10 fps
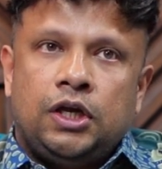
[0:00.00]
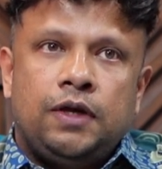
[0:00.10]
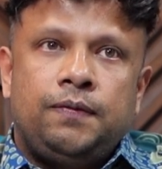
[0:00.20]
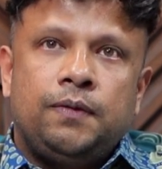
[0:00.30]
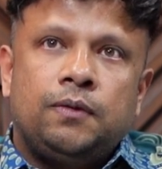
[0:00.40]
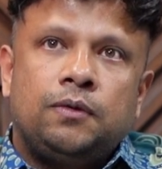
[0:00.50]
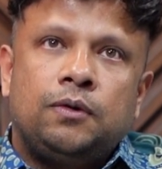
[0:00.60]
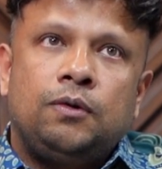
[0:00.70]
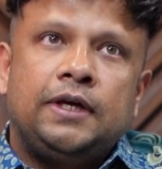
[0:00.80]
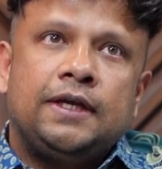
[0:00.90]
If you
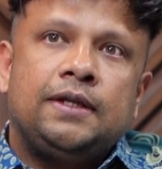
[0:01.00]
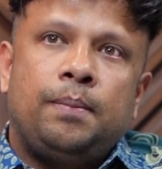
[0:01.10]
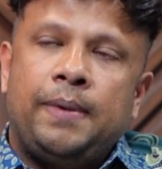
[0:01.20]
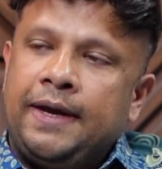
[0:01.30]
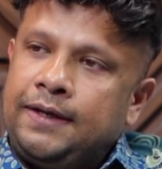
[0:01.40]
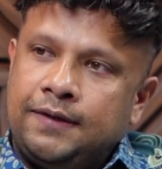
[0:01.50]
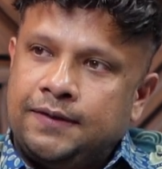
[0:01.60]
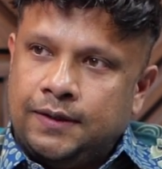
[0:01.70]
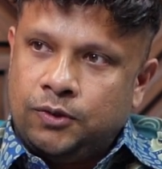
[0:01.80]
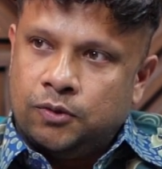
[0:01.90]
look at the banking
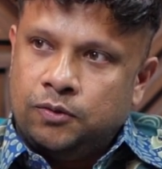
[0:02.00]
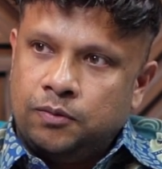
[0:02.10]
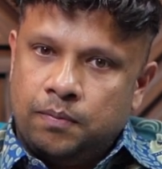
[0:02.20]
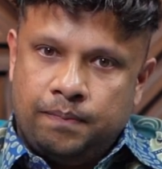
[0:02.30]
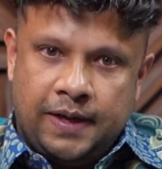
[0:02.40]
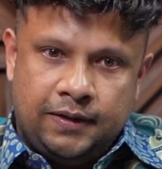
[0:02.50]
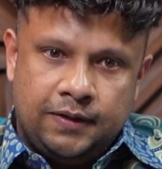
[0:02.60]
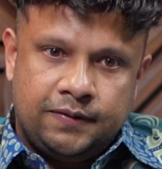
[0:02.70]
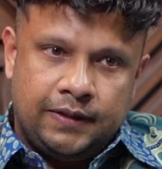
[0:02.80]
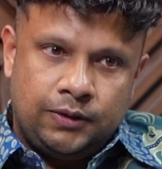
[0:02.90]
sector,
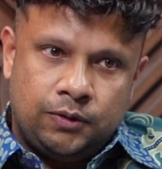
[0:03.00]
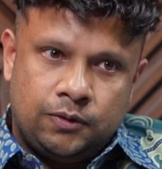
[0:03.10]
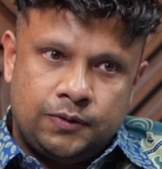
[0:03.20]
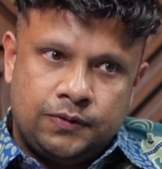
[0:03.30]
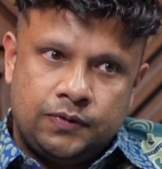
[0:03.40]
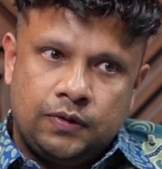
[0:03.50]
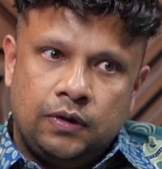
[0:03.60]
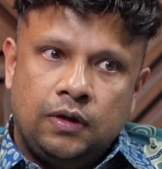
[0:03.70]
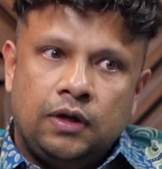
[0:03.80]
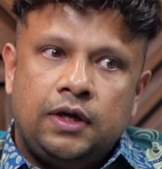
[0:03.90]
banking sectors
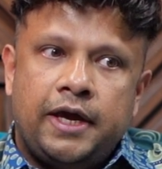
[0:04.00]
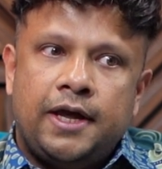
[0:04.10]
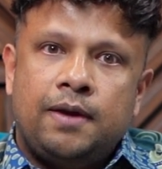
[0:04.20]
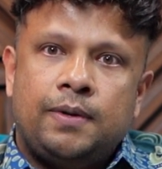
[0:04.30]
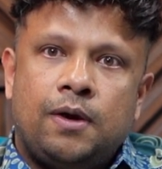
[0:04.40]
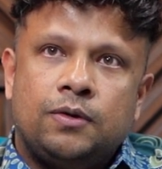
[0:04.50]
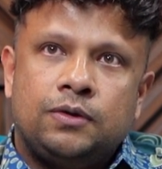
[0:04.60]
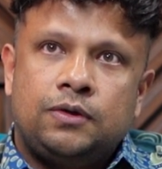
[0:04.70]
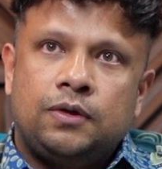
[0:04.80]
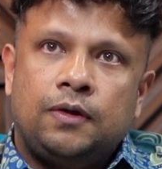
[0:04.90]
care
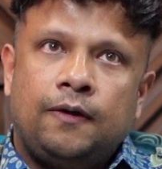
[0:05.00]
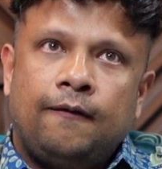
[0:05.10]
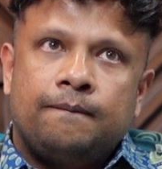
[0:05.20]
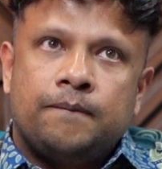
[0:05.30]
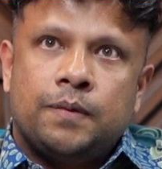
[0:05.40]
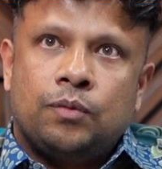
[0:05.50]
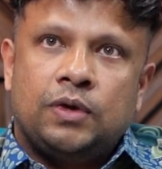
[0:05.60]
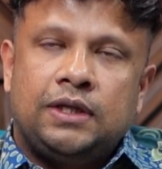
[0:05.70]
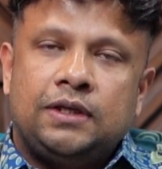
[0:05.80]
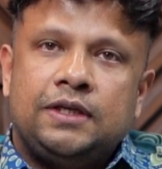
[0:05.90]
about
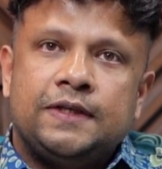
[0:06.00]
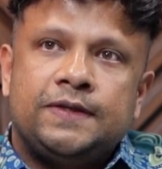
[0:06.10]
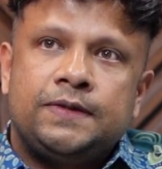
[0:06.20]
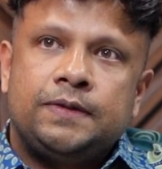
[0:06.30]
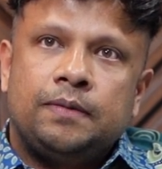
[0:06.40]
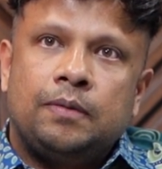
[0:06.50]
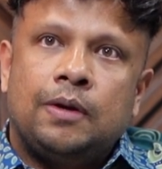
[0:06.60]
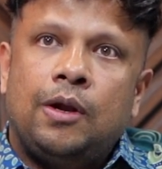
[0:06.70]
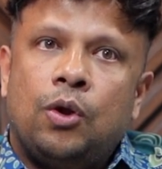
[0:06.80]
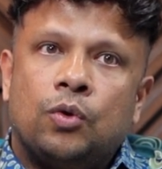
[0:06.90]
whether this
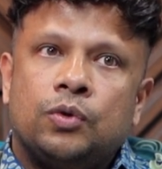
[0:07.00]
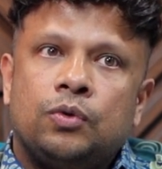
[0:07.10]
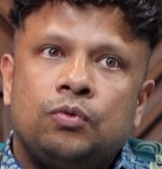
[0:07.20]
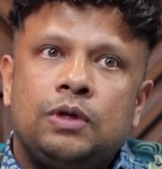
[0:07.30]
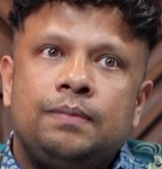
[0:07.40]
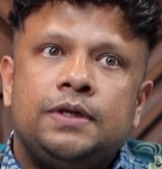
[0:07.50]
loan will be